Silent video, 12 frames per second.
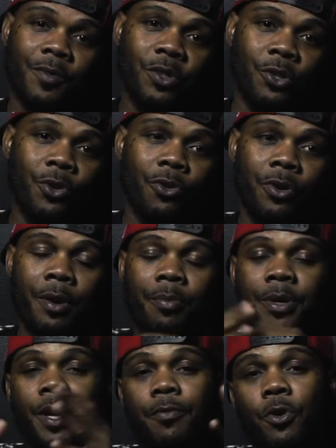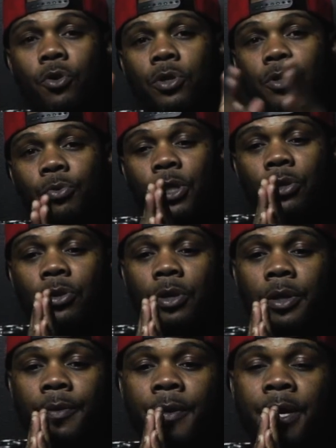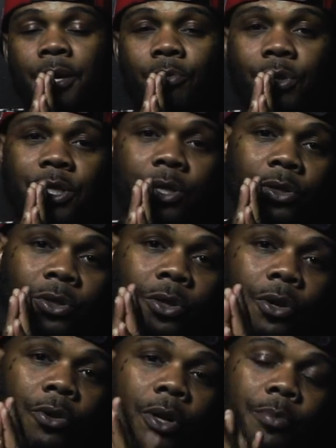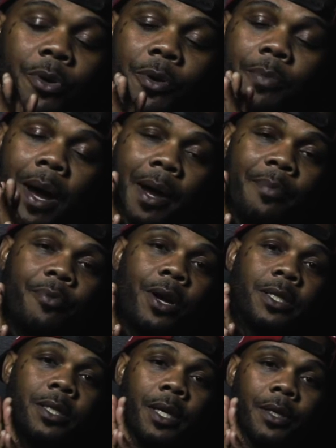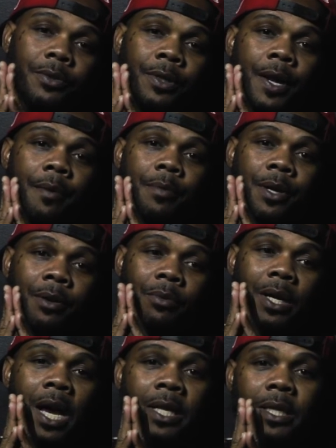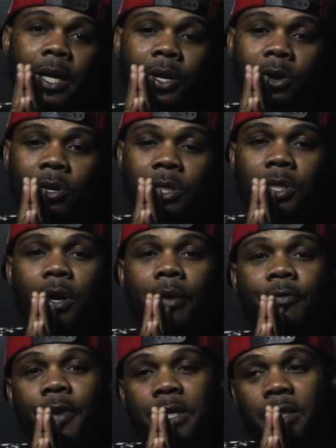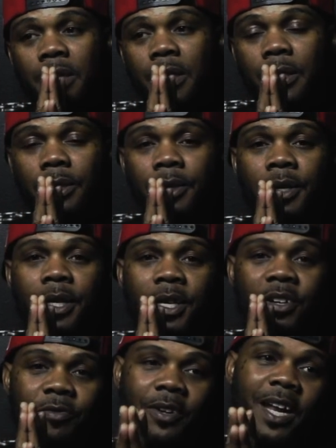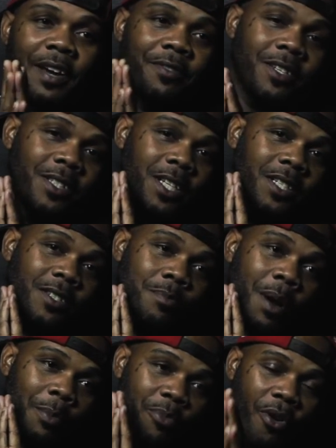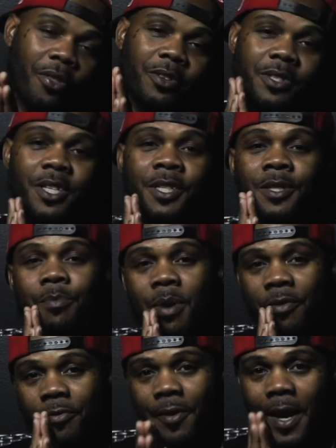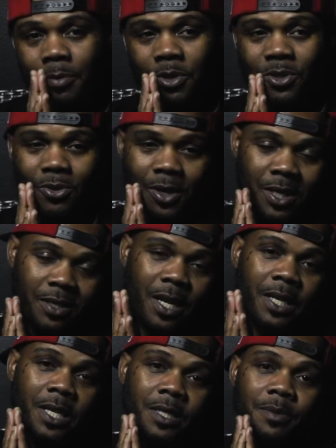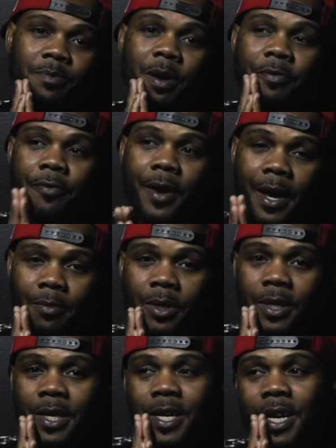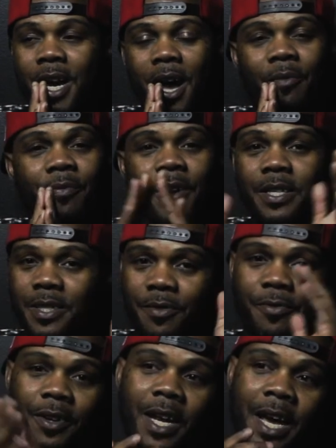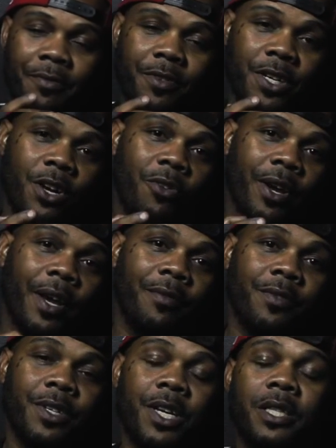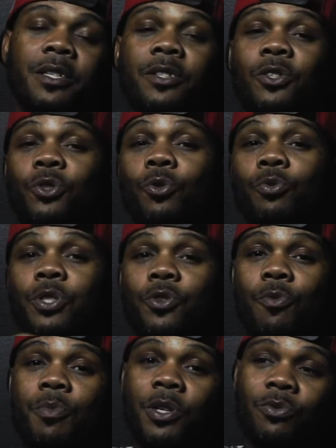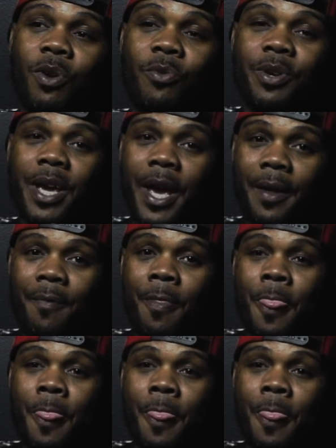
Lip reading: You know, and of course we still doing the EarlyBirdMob project, you know what I mean? We got that going. So I'm vested here for life because these are my brothers, these are my family. So anything that's with my family, I'm vested for life, and it don't have nothing to do with so much where we at